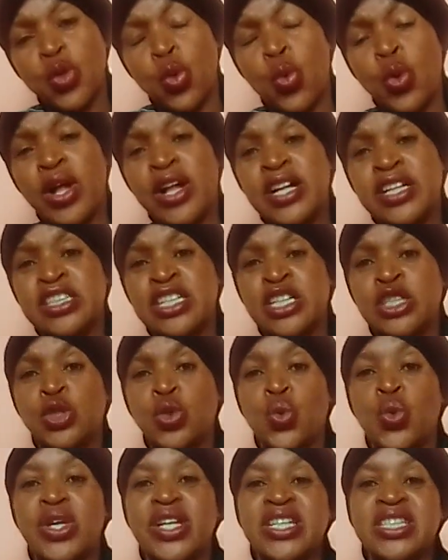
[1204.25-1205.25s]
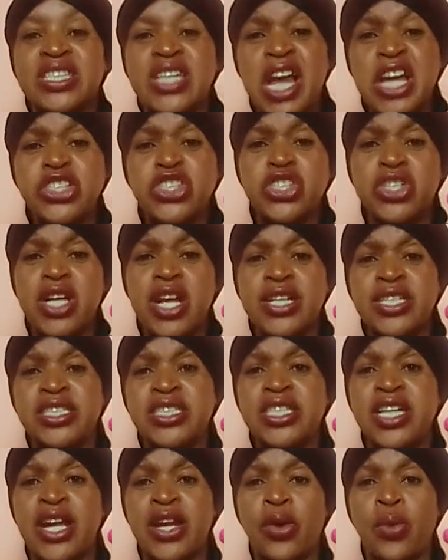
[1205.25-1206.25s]
Well, they do it intentionally
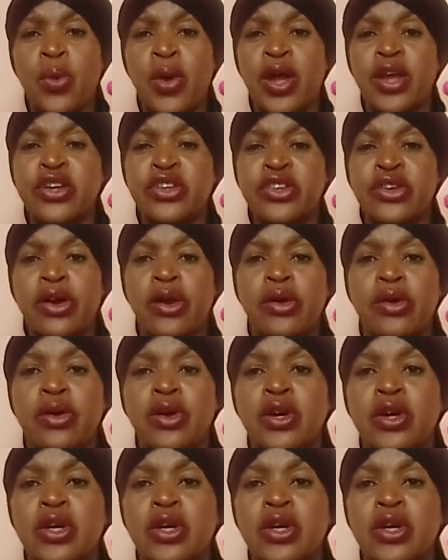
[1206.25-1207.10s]
anyway, you know.